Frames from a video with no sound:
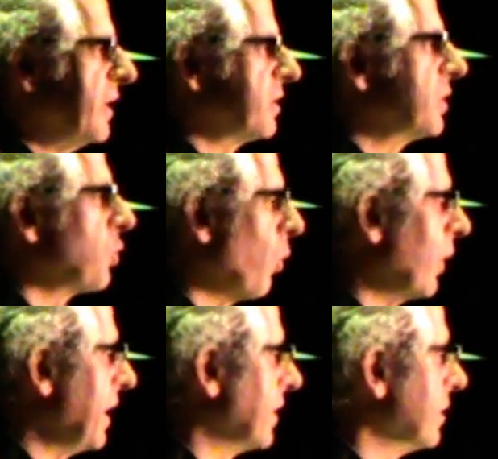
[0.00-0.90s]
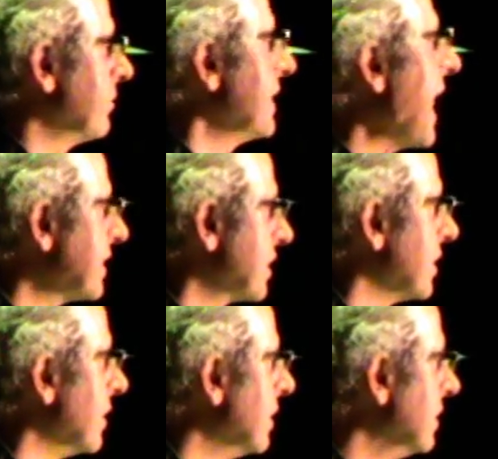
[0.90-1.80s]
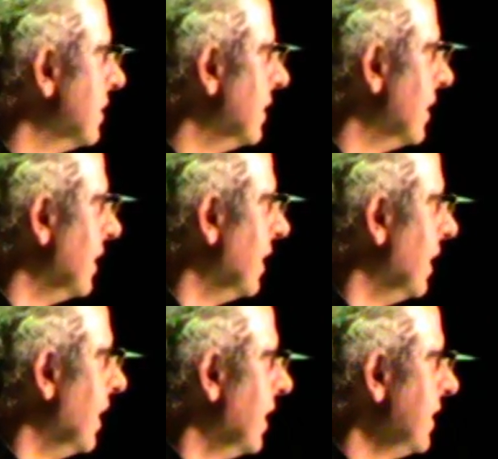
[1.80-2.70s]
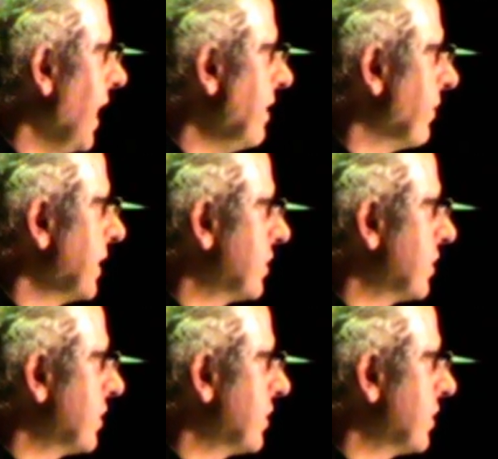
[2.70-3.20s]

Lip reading: historian of NASA gave an